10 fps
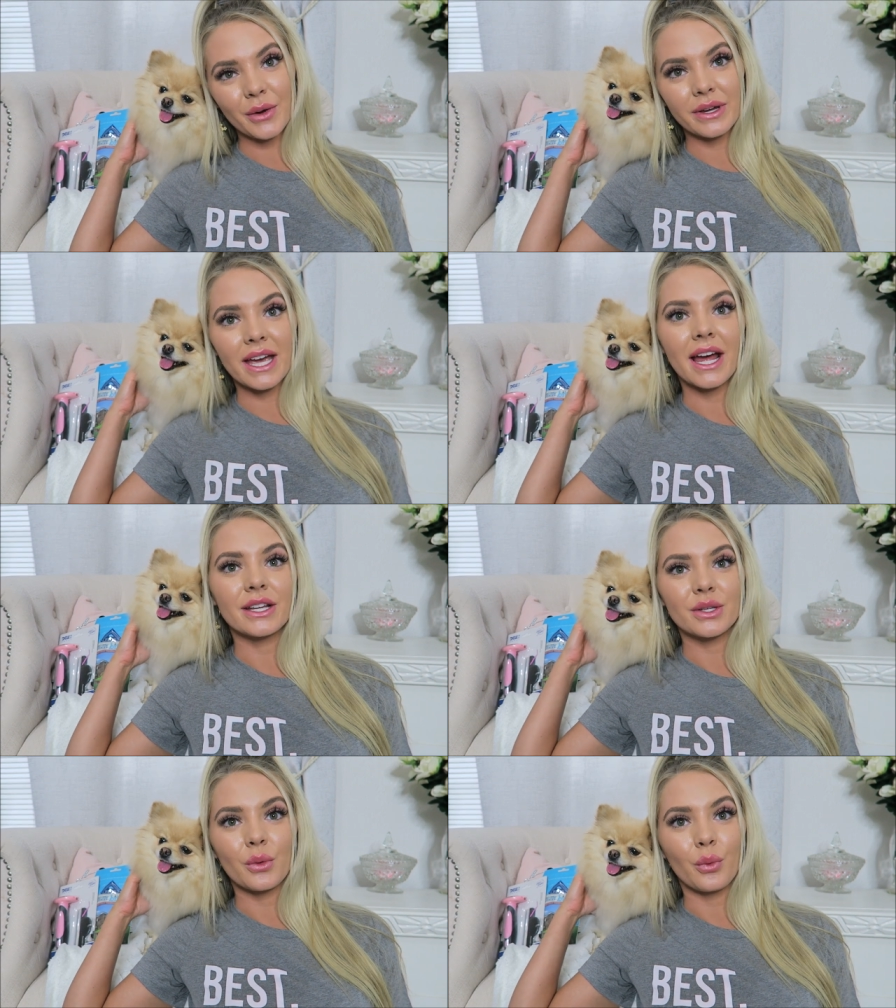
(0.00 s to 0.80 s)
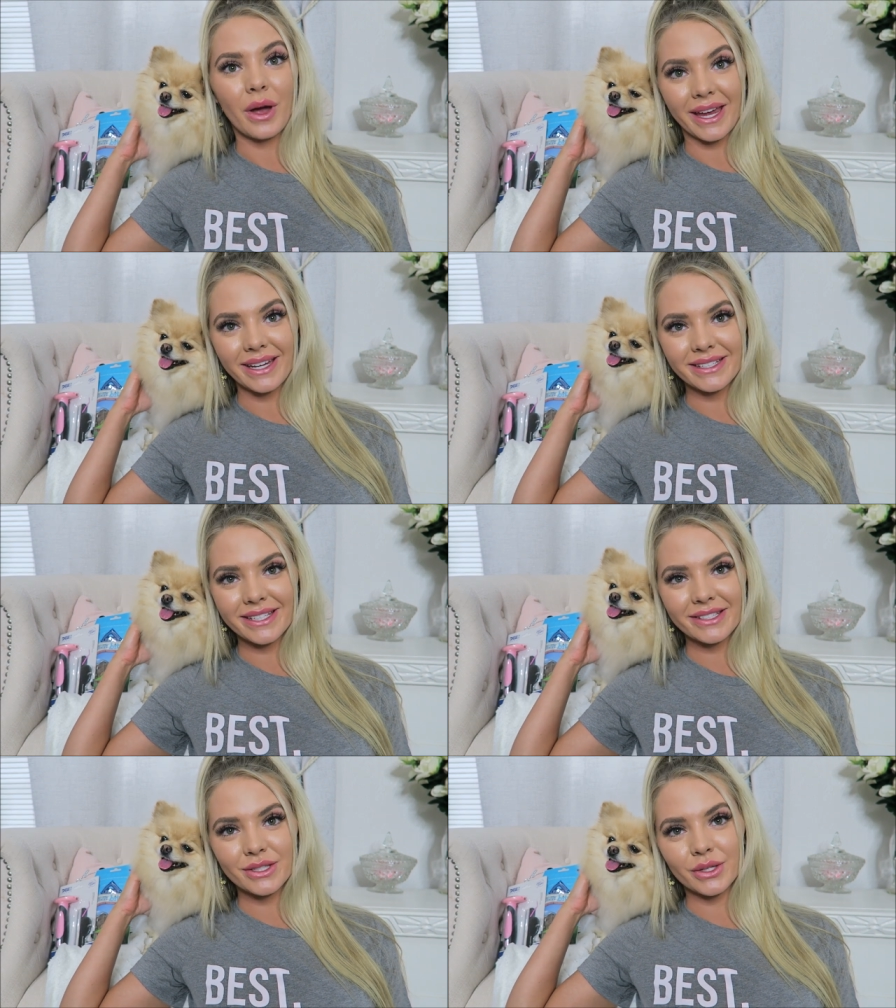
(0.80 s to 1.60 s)
We cannot
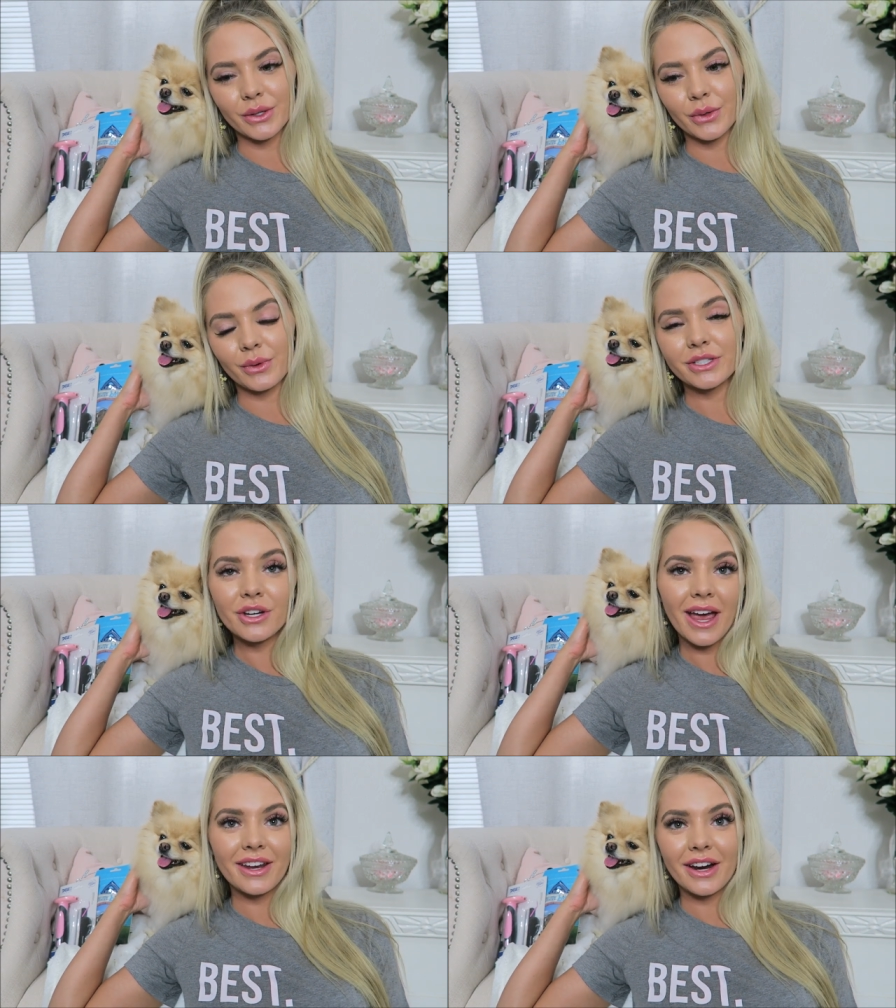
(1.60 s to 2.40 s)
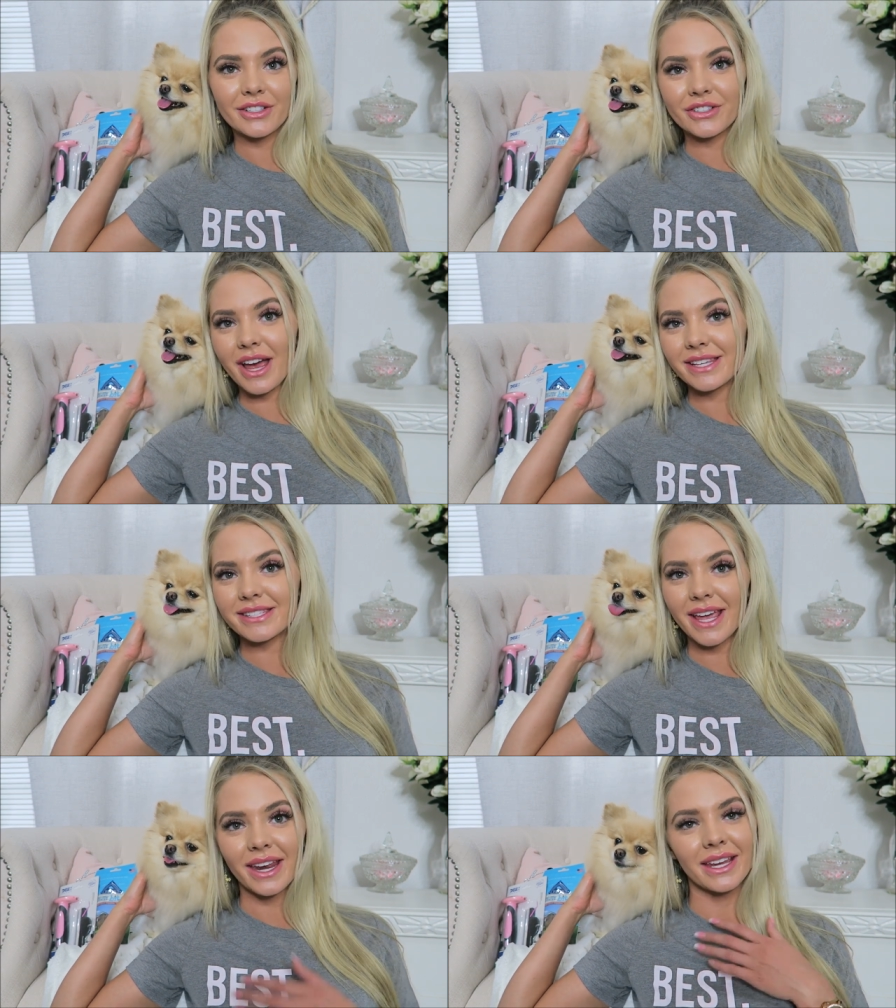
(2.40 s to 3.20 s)
wait to try on our dress
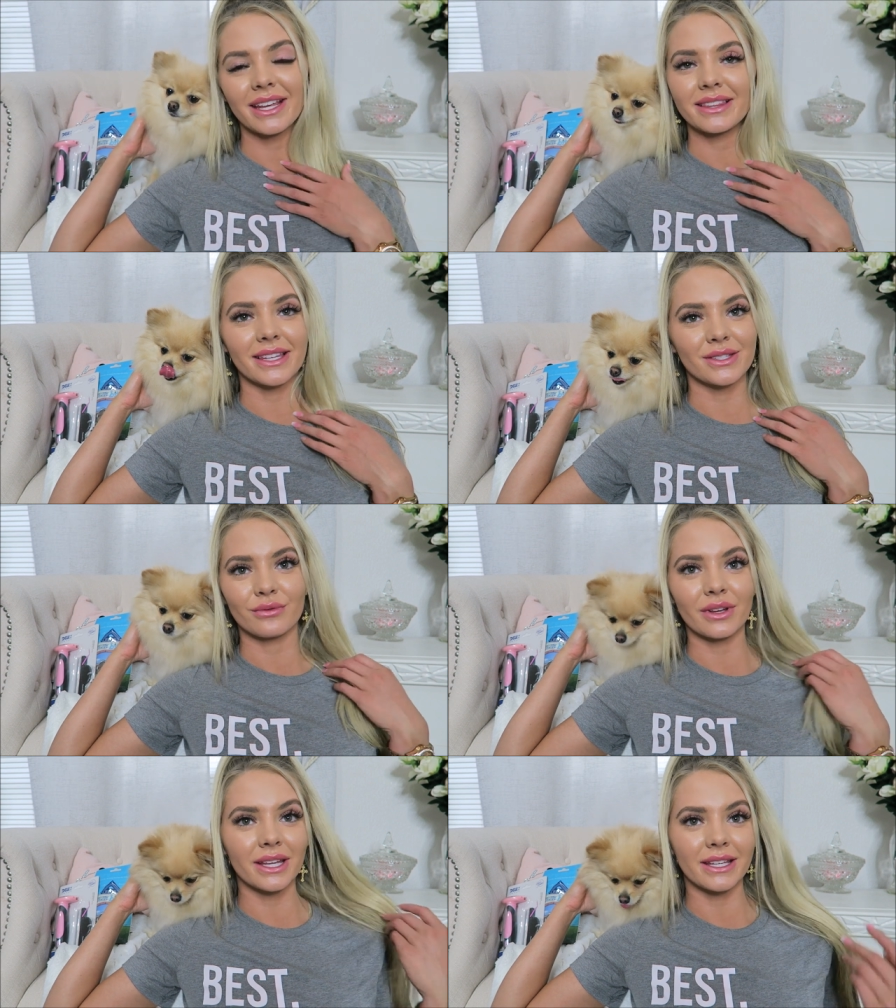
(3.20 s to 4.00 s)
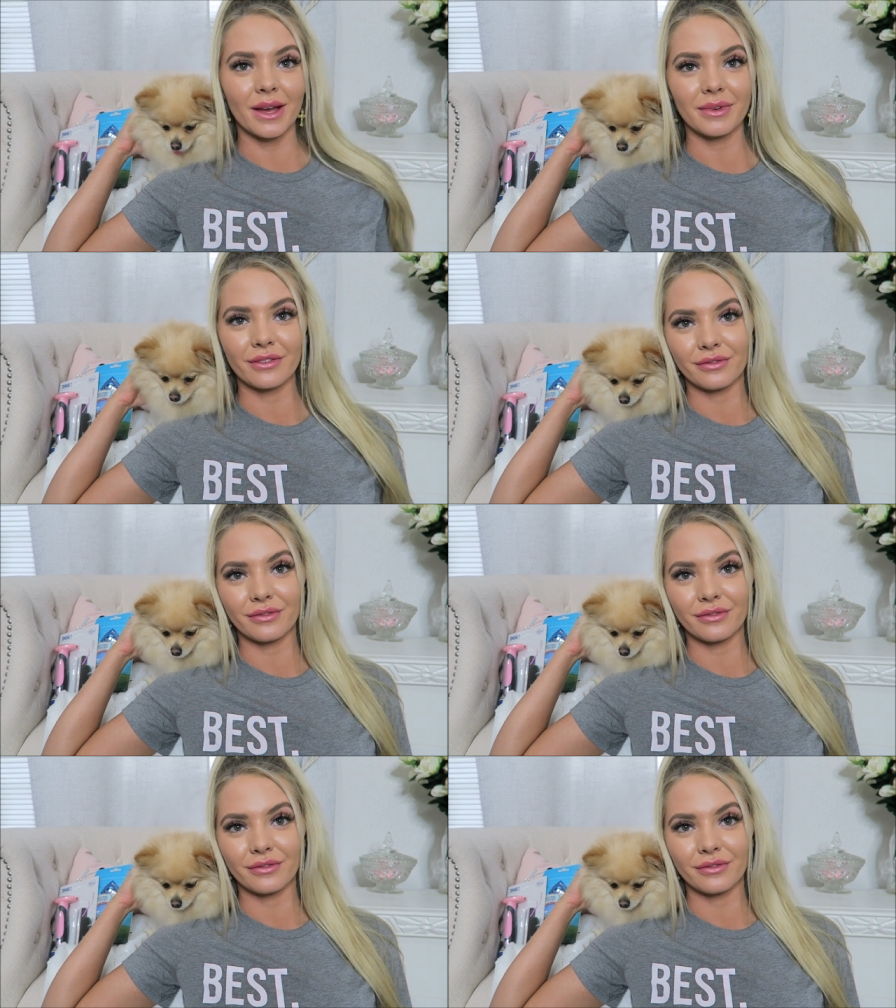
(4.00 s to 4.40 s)
and eat this really yummy